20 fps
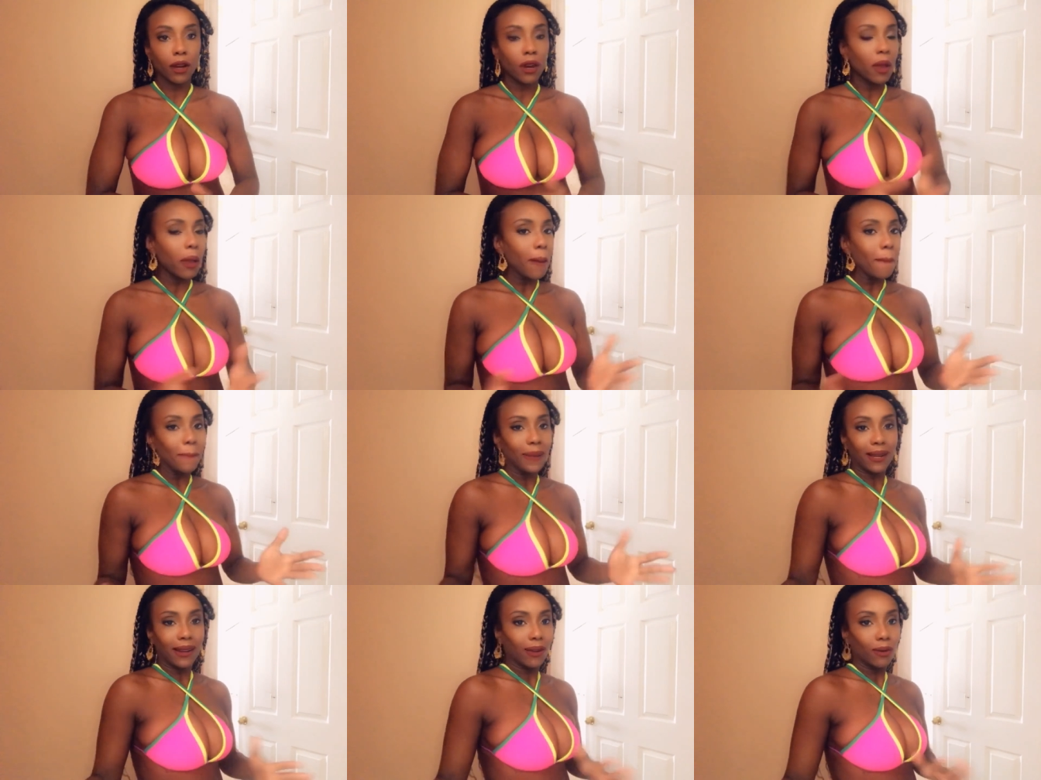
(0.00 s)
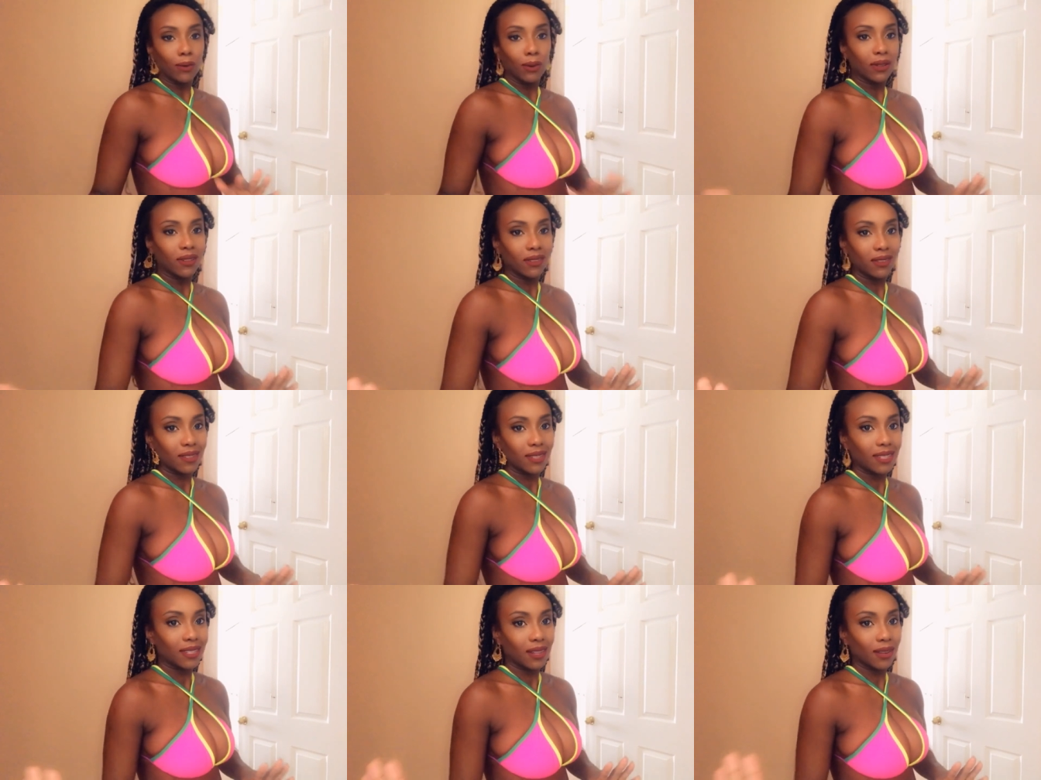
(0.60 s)
but I wouldn't
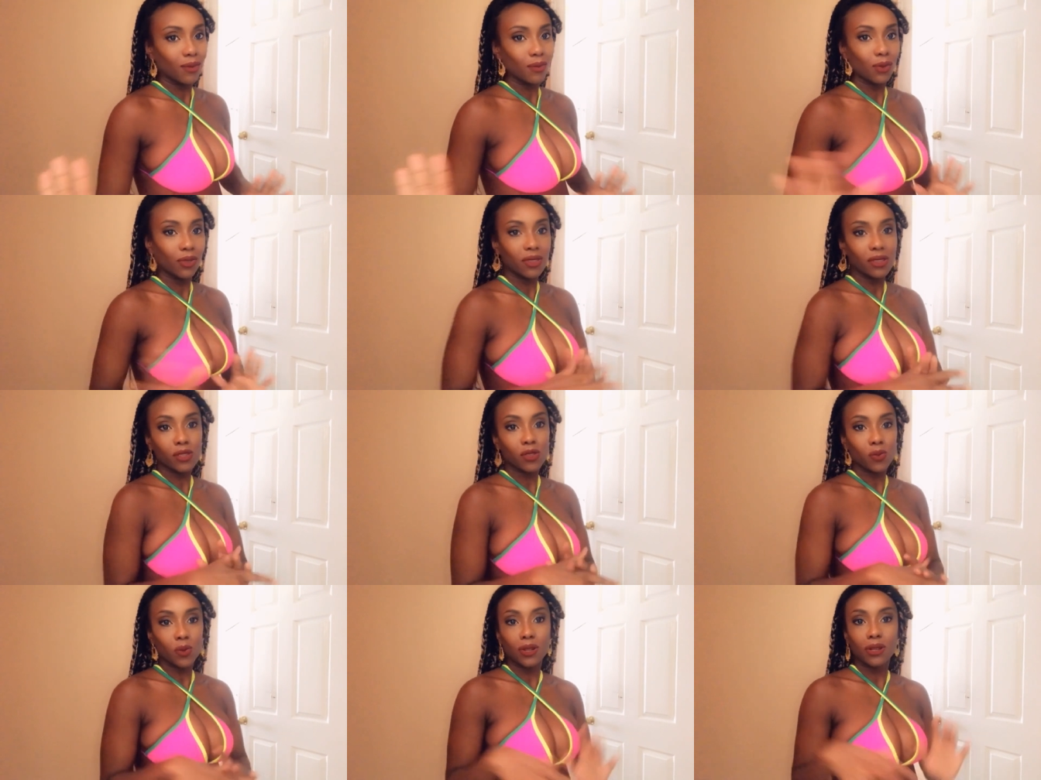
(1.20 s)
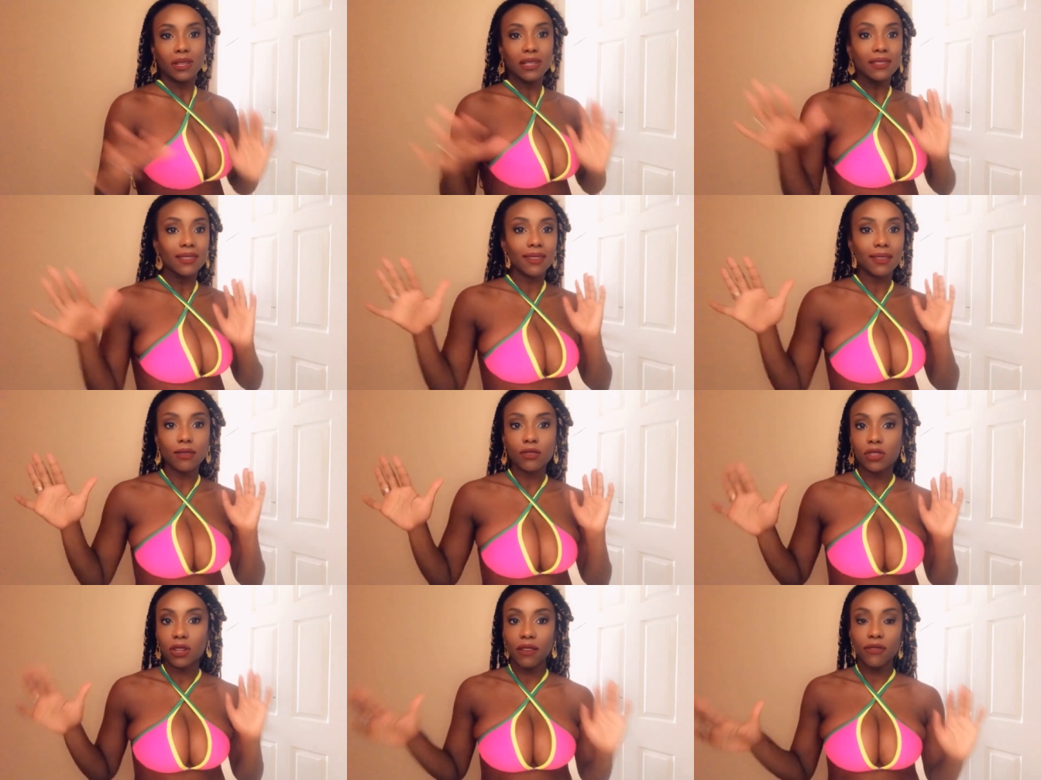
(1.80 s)
stick with this one because there's
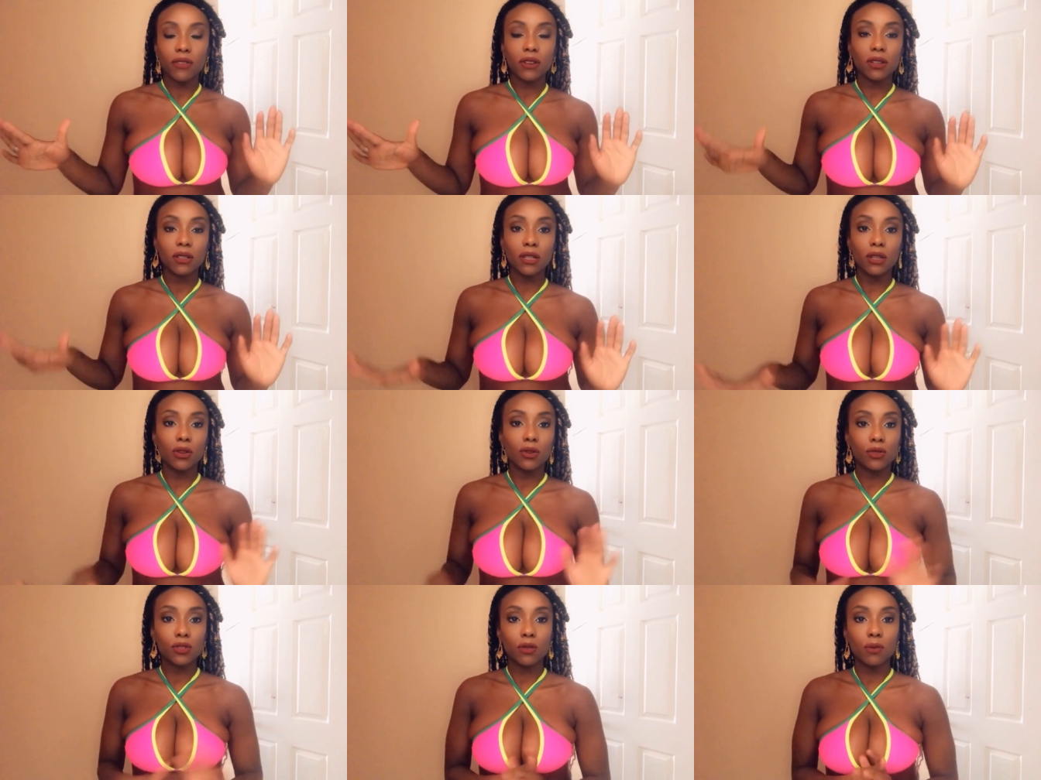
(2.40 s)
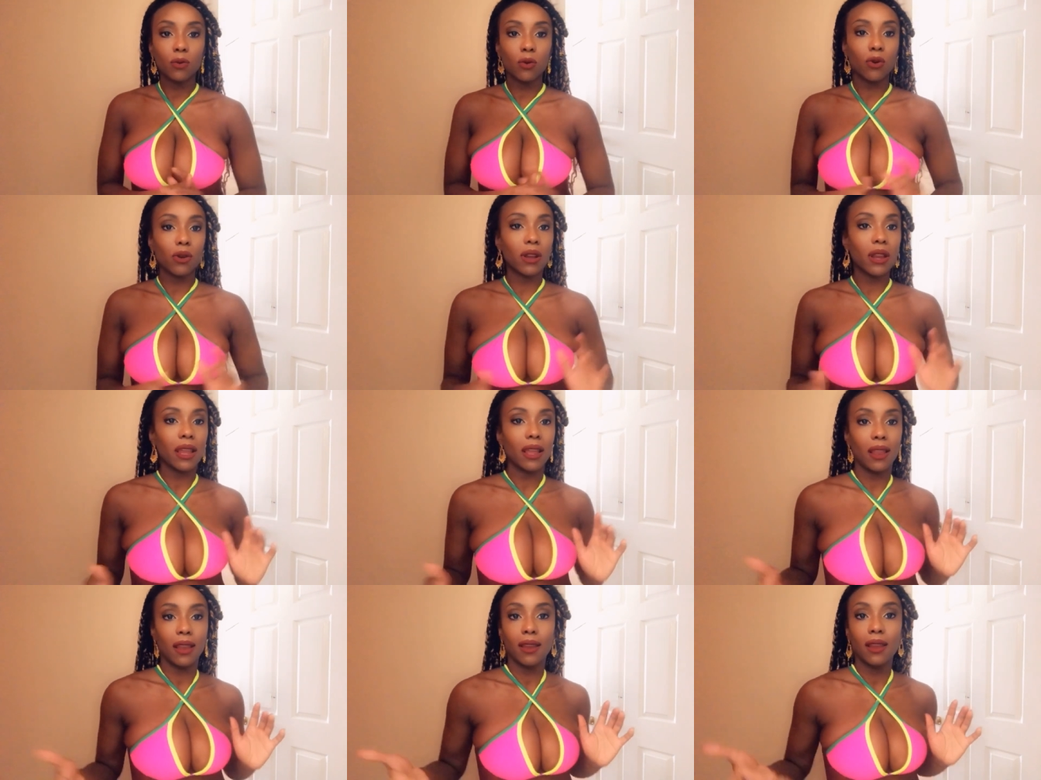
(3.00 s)
definitely no support and